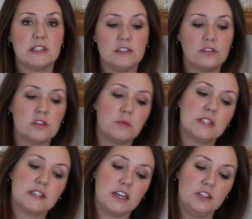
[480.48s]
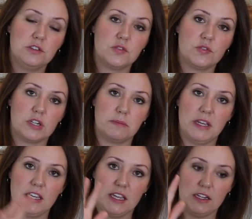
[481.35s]
these are the ones that I use for
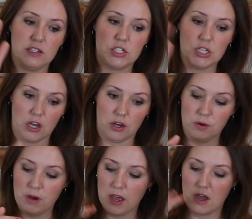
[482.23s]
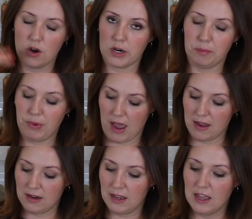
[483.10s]
making dough or
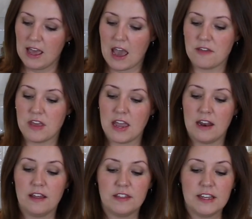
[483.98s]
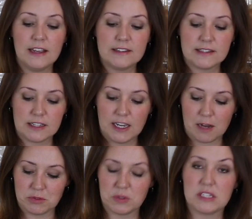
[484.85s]
bread. And then it
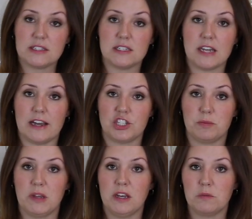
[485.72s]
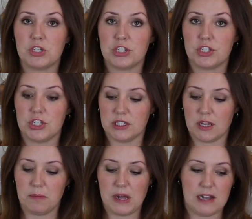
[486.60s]
comes with this attachment, which is just
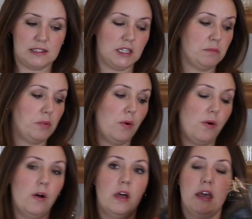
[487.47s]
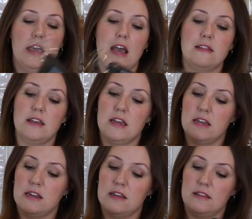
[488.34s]
a plastic bowl, and
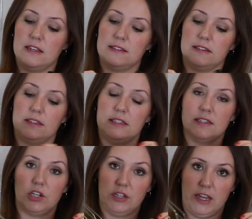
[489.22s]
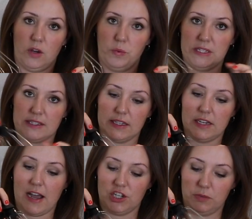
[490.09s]
then these little like whisk
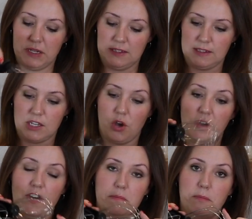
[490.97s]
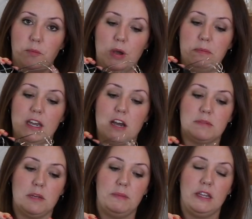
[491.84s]
attachments. So if I'm whipping up
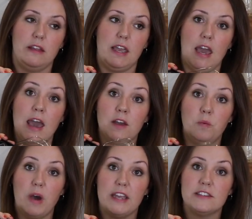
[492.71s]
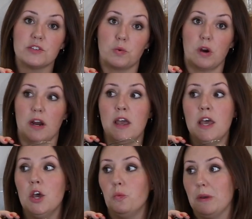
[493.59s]
something like egg whites or
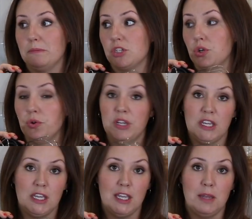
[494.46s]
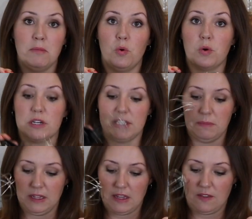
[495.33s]
whipped cream or
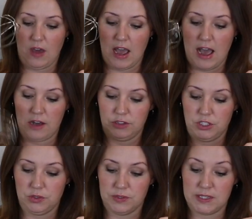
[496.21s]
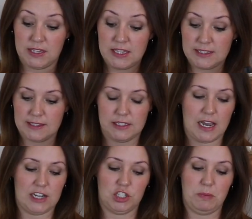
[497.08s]
something like that, I'll use this
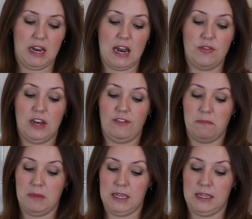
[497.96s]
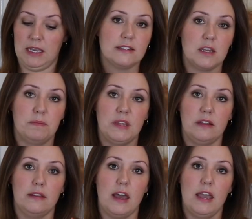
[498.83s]
attachment. And then if I'm making
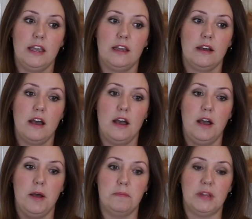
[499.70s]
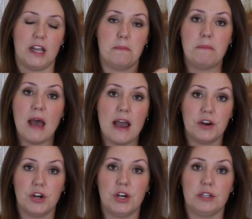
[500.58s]
something like a
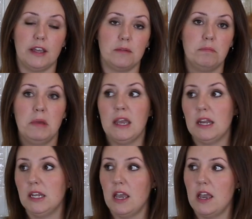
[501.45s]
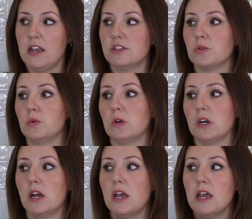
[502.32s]
batter, like pancakes or